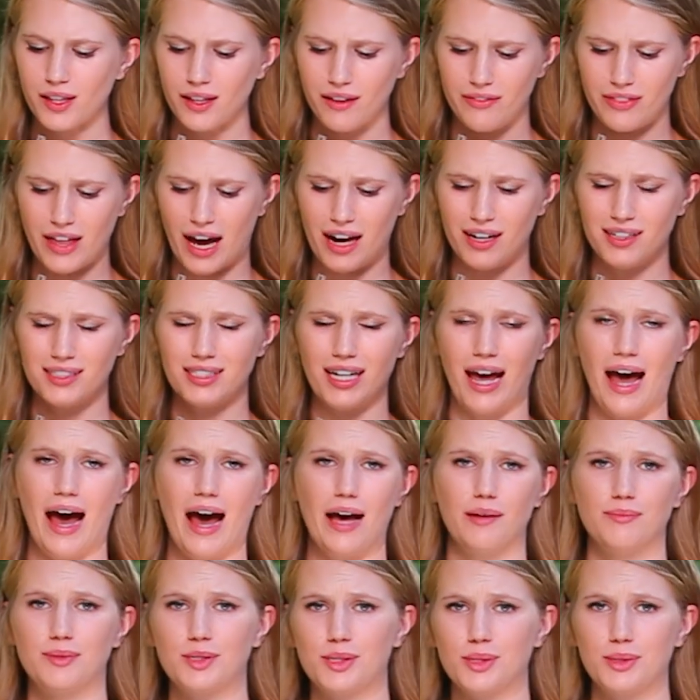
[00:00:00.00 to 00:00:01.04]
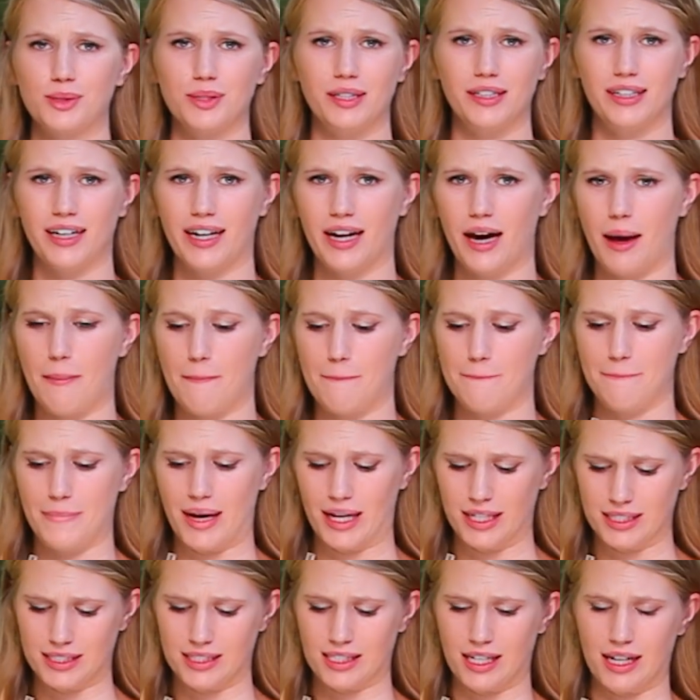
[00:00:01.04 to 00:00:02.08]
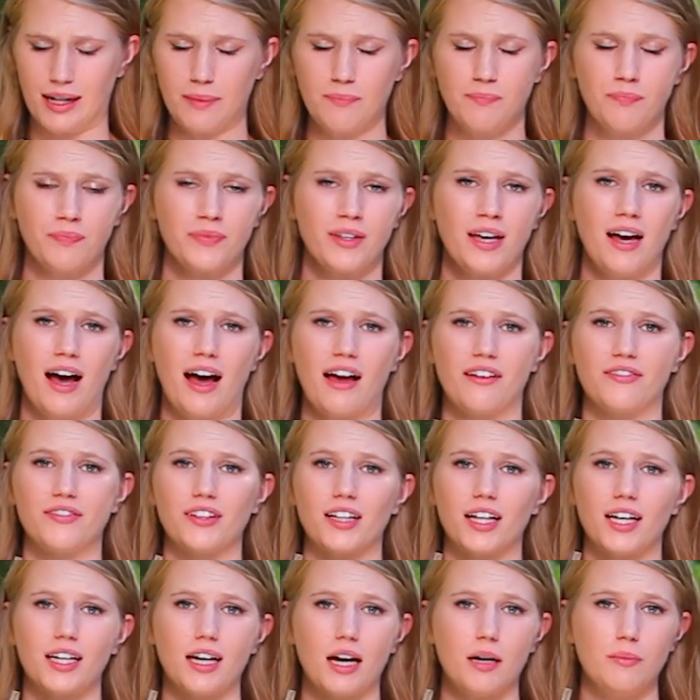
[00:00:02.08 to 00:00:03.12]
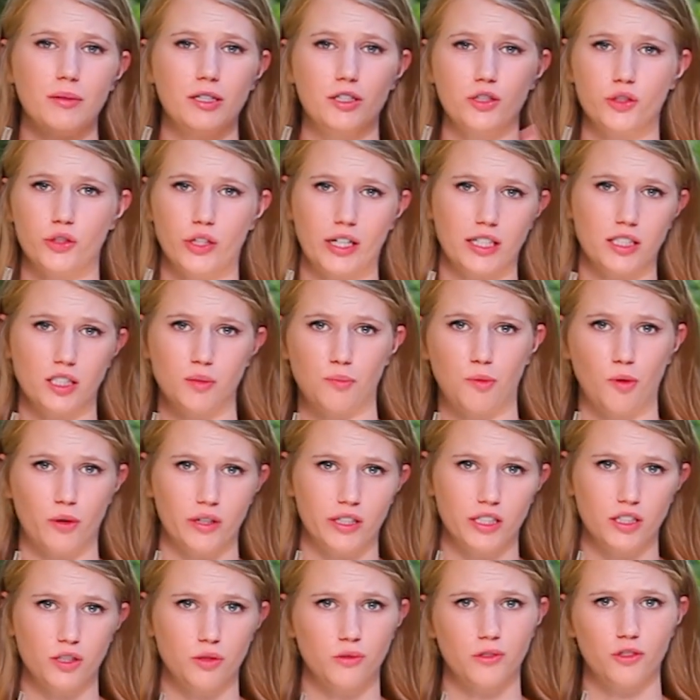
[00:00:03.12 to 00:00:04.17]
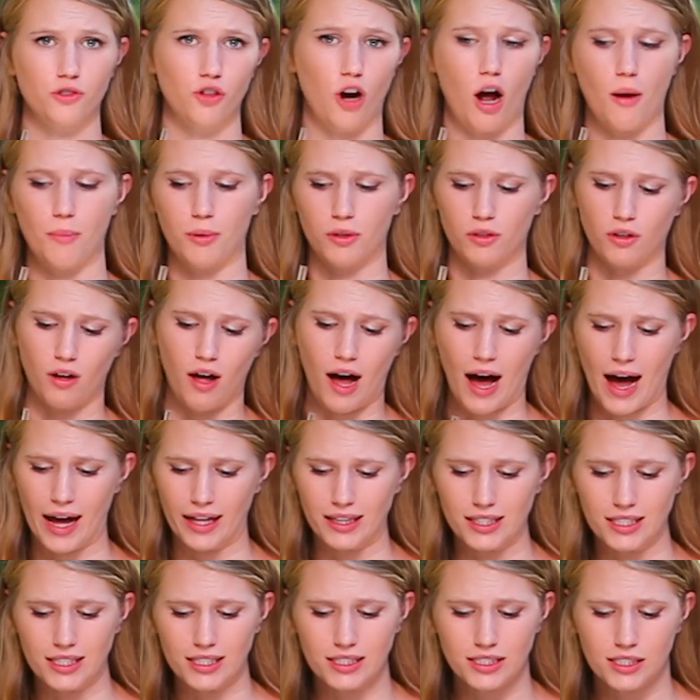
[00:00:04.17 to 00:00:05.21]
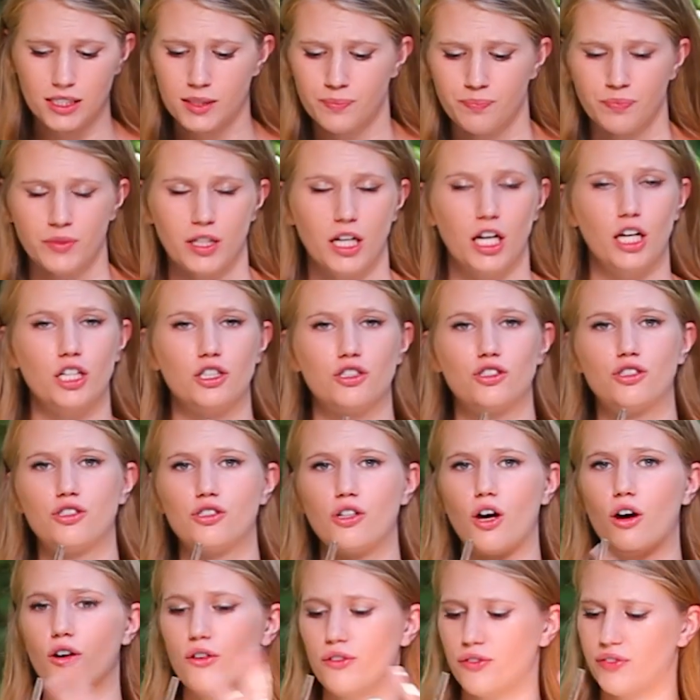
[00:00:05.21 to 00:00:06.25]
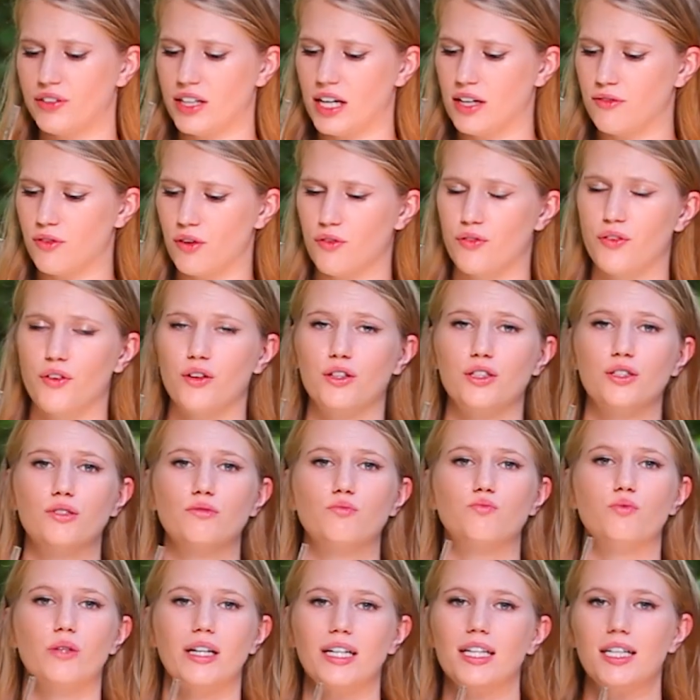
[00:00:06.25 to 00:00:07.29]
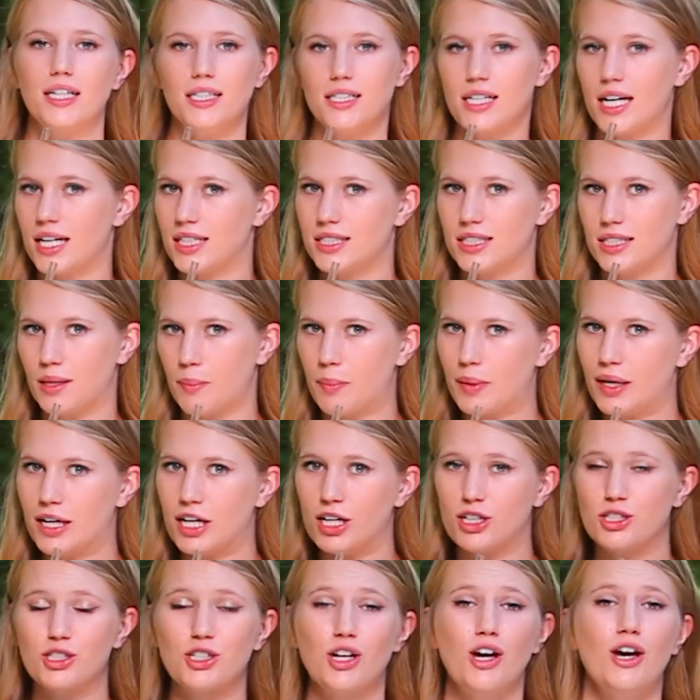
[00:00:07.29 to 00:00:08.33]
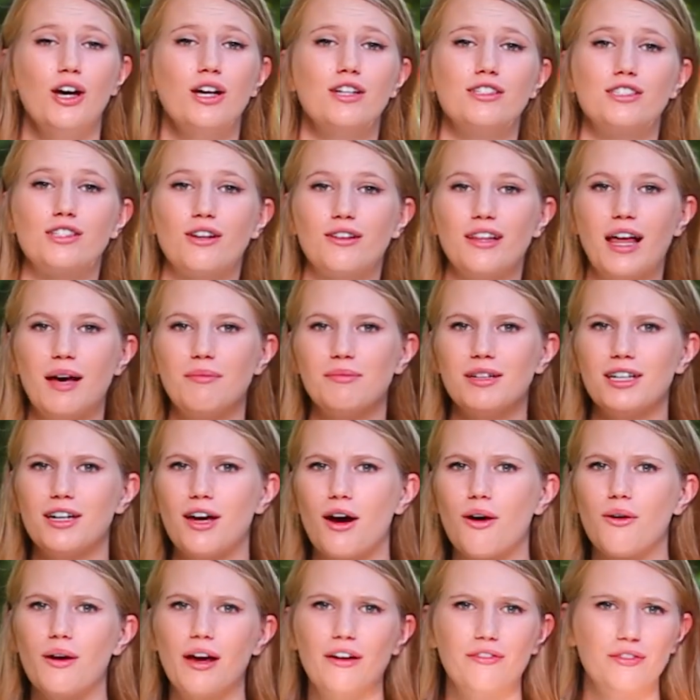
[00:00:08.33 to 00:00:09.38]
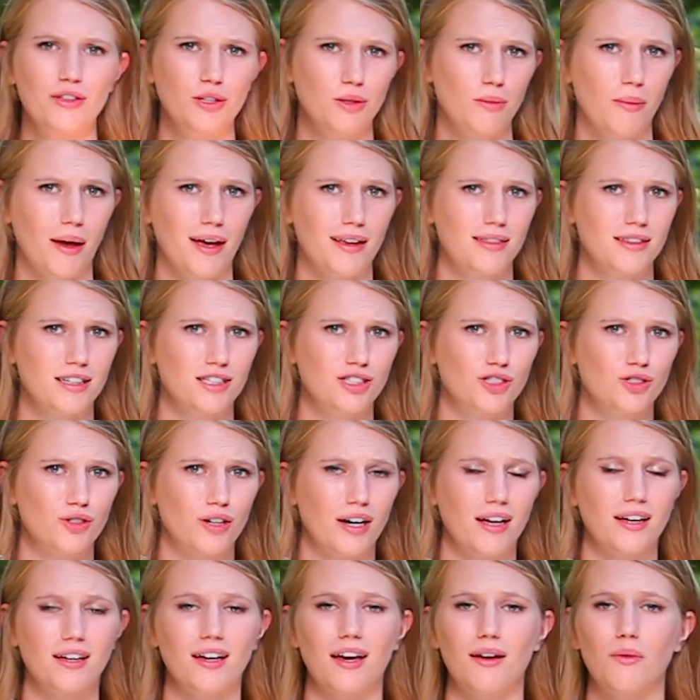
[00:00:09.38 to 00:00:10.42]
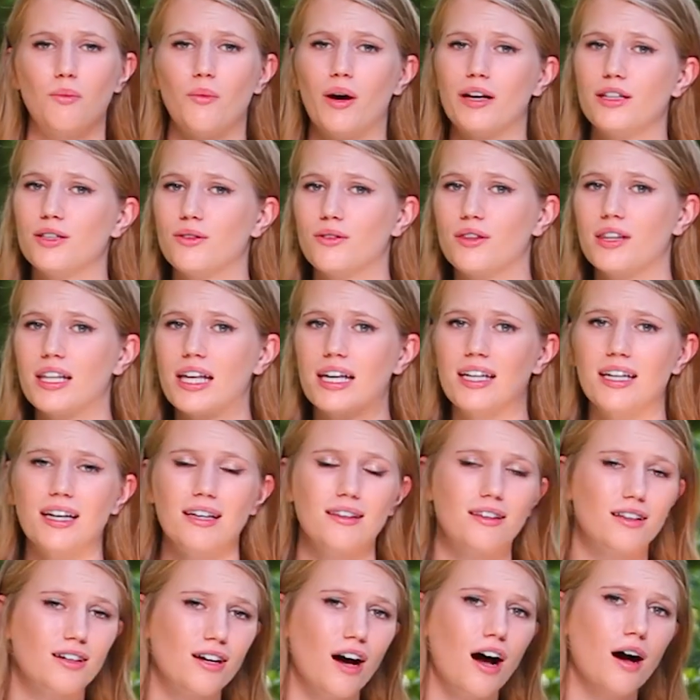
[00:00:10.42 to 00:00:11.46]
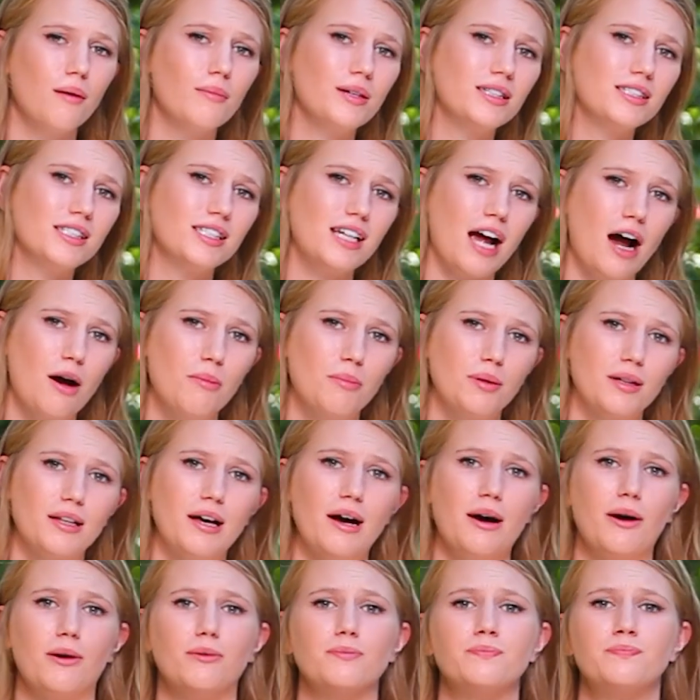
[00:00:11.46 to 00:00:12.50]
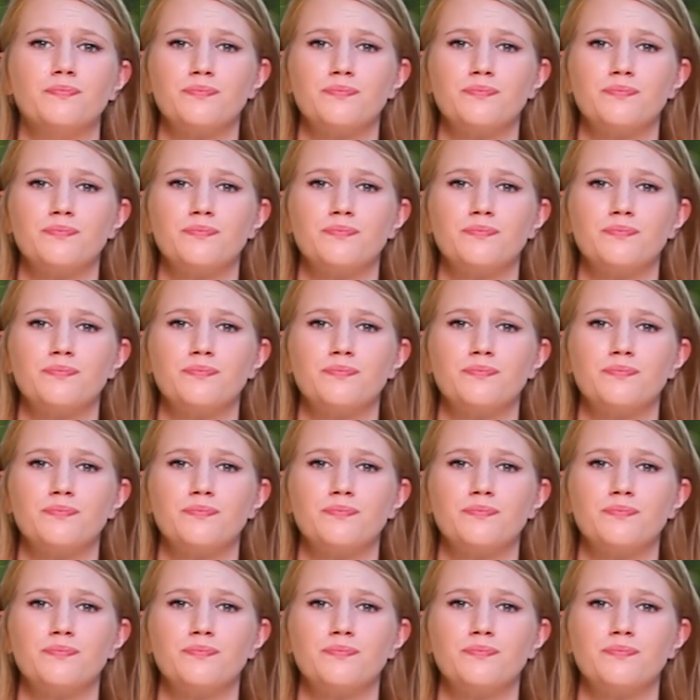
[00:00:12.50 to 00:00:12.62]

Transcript: That is absolutely amazing. I feel like I've been transported to a tropical island. It's so flavorful. You really taste the peach. So let me know if you make this drink and what you think in the comments down below.